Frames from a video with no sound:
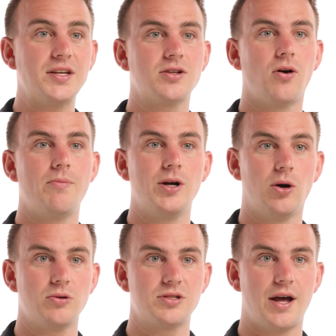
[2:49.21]
this time we
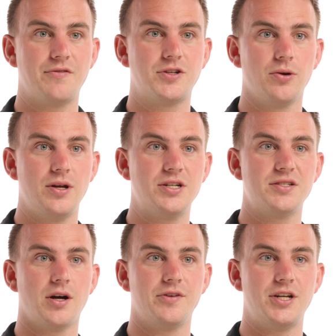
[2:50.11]
also have 2
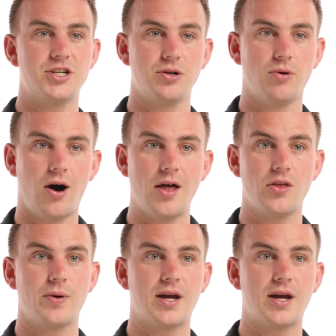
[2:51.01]
inches of additional height that we